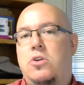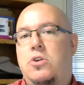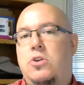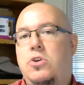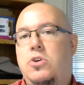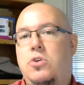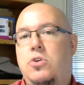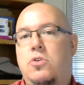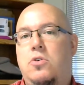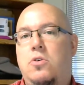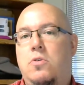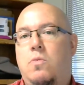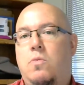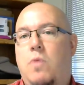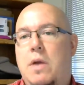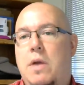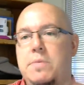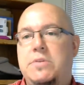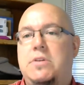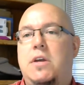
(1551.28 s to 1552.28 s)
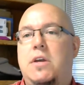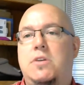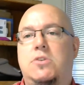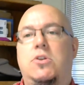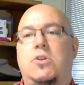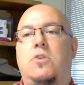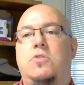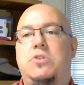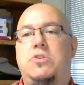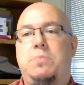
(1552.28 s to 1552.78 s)
Your website's
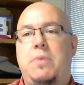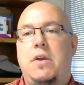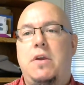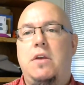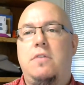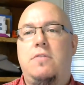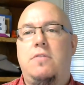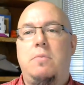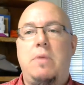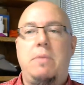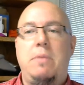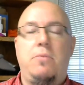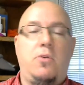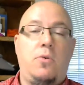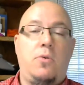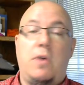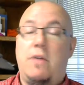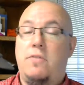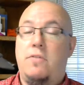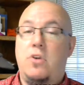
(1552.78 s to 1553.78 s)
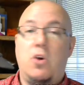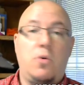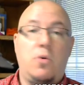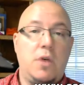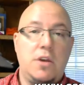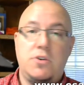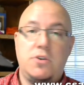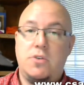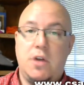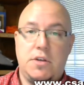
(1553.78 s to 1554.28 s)
load speed, for people who have no
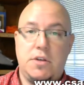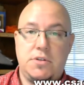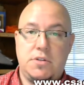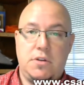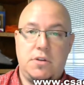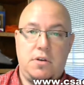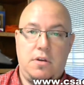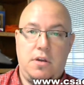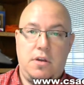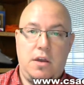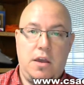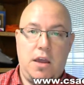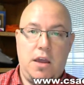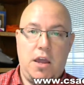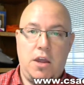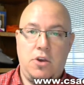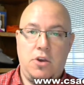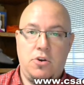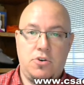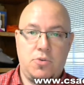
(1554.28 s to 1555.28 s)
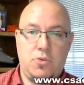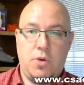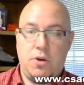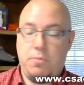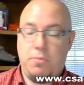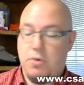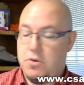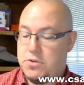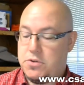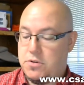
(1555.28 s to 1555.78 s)
interest in your Twitter
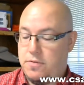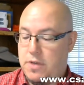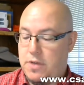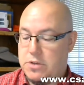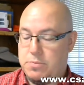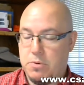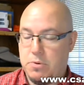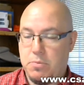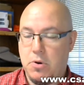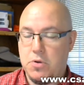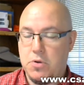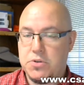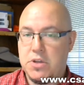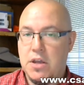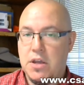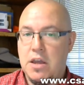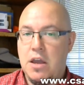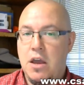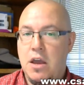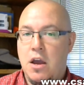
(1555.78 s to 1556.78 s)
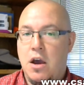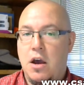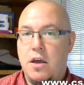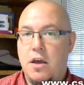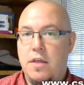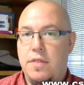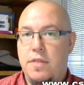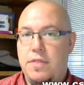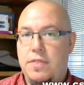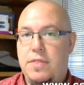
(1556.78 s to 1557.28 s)
posts or Facebook posts,
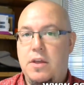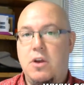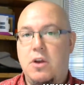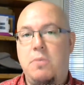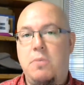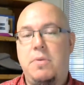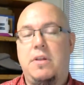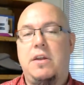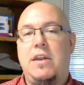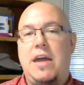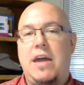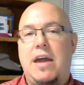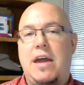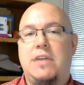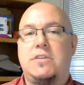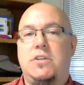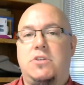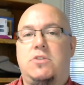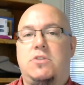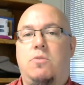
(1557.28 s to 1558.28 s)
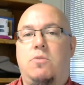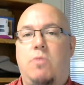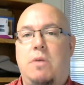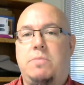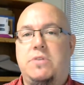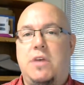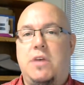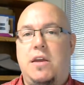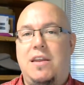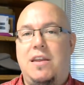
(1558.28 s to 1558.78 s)
their ability to access the
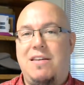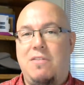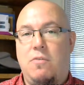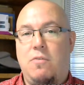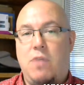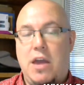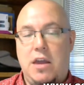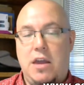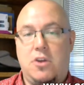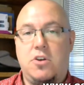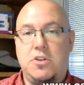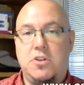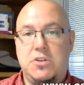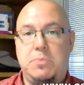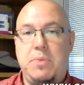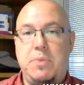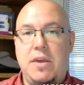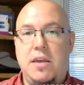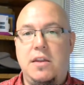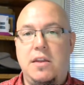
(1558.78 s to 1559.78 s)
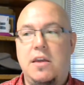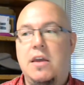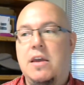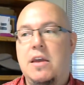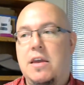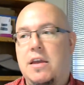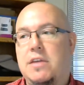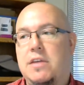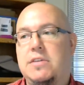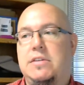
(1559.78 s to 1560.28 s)
website at good speed
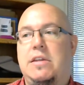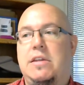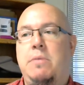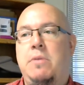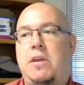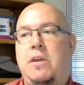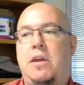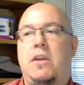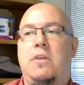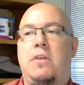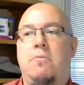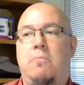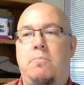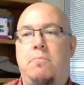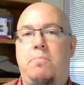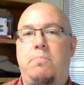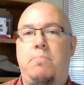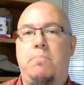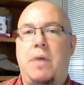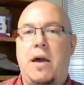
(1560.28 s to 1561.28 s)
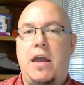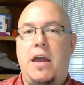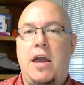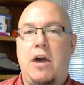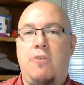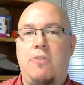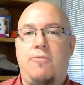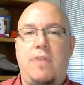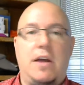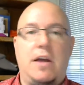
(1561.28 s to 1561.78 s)
is limited by
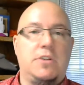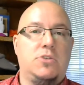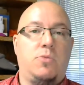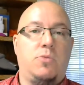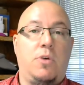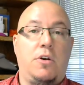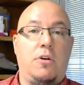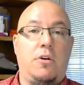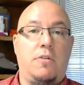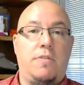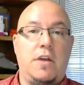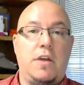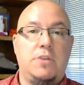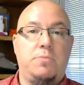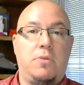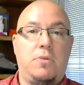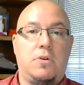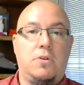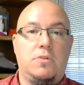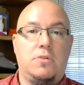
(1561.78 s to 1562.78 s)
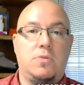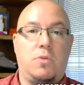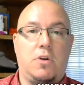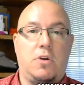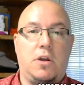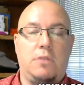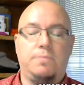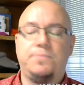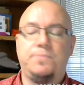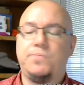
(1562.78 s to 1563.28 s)
how fast Twitter or Facebook is
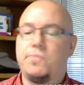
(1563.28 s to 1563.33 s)
working.